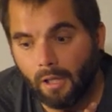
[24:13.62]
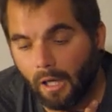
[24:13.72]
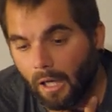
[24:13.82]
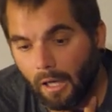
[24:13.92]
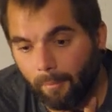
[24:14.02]

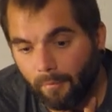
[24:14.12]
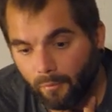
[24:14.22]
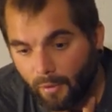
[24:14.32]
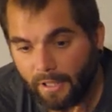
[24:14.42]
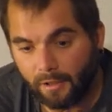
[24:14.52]
uh,
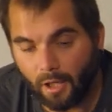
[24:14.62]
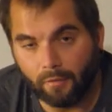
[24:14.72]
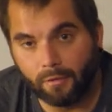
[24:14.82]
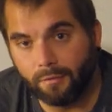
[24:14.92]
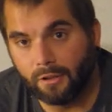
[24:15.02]
rain
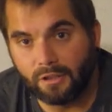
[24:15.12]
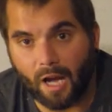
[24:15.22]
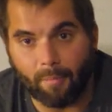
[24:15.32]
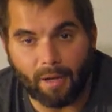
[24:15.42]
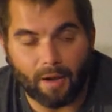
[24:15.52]
cover for the
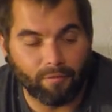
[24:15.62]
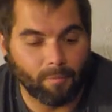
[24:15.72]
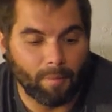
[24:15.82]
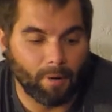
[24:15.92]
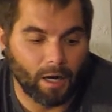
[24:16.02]
top half of
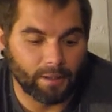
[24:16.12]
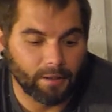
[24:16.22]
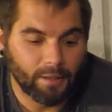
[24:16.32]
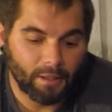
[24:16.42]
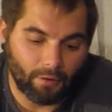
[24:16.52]
my body
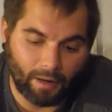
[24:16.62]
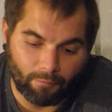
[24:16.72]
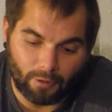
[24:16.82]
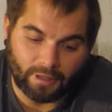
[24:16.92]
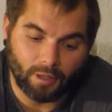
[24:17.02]
I would have
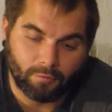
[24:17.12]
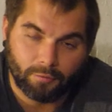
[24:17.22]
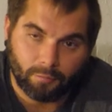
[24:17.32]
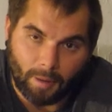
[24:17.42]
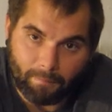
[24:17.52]
rain cover
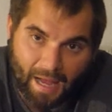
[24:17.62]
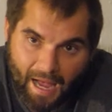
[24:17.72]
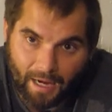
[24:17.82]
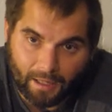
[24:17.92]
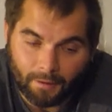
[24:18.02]
for my
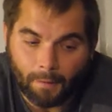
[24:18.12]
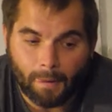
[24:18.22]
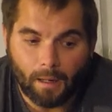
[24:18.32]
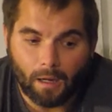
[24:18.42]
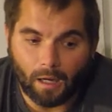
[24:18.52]
pack
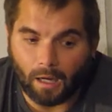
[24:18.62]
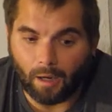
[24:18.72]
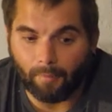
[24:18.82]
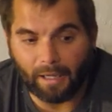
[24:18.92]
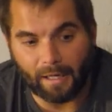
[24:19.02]

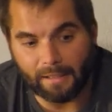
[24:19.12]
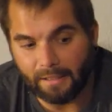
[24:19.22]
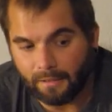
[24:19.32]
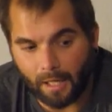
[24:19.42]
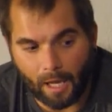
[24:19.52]
um, and I
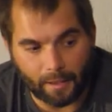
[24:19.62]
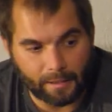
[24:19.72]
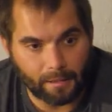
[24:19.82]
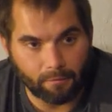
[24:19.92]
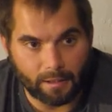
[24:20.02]
did not
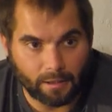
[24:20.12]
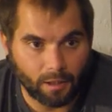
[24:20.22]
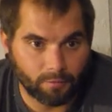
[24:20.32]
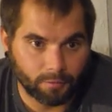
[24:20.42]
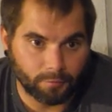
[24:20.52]
get a rain
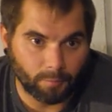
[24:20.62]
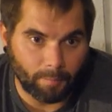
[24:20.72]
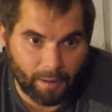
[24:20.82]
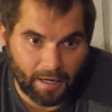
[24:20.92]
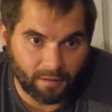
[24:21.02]
cover for my
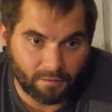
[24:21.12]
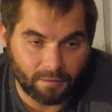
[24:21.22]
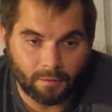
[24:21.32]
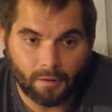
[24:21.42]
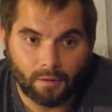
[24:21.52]
pants
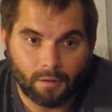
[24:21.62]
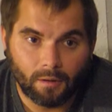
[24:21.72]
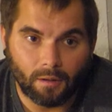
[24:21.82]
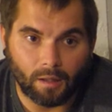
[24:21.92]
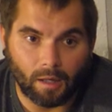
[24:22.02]

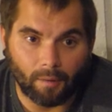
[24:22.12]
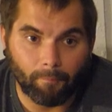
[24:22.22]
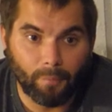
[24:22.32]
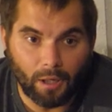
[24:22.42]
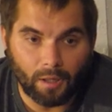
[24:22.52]

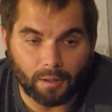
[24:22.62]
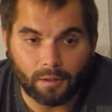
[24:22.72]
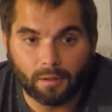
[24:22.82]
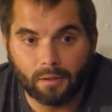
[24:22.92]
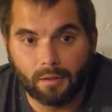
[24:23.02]
uh, but
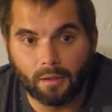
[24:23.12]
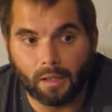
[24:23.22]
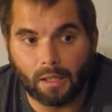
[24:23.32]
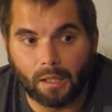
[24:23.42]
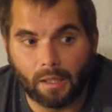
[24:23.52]

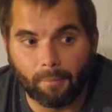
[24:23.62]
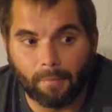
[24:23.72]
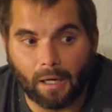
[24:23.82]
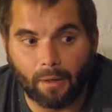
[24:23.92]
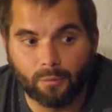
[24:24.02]
um,
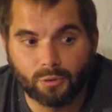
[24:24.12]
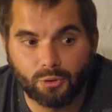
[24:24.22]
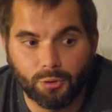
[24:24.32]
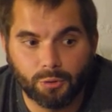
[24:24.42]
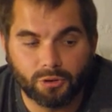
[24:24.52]
I was
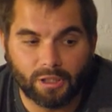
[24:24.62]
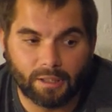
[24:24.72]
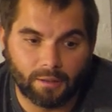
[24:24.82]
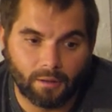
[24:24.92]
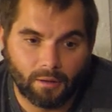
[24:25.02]

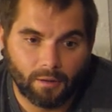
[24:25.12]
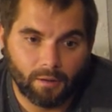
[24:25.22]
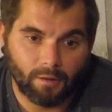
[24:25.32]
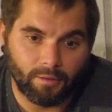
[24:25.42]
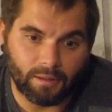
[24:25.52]
using
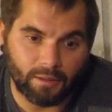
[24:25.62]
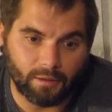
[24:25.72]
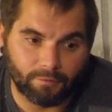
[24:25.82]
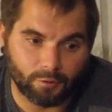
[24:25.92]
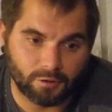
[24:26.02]

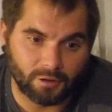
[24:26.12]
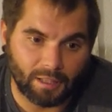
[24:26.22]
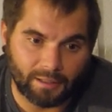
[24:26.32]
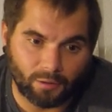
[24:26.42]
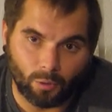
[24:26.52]
the First
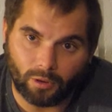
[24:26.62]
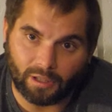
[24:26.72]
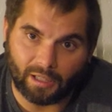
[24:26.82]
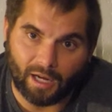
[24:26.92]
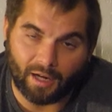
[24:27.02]
Lite Core
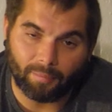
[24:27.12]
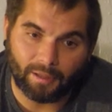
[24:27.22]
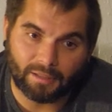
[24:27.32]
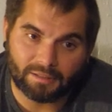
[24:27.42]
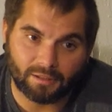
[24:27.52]
guide
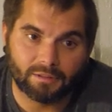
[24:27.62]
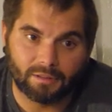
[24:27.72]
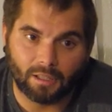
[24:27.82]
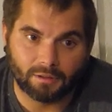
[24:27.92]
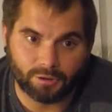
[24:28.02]
pants I'll,
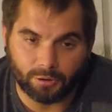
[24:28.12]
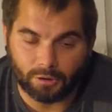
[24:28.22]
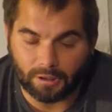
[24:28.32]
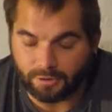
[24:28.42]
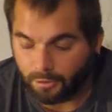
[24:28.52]
I'll show you
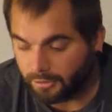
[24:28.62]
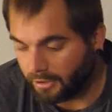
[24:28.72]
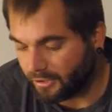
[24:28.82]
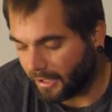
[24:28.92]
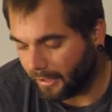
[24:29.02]
guys those in
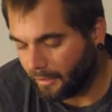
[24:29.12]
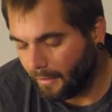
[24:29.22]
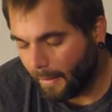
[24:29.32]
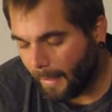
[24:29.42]
a second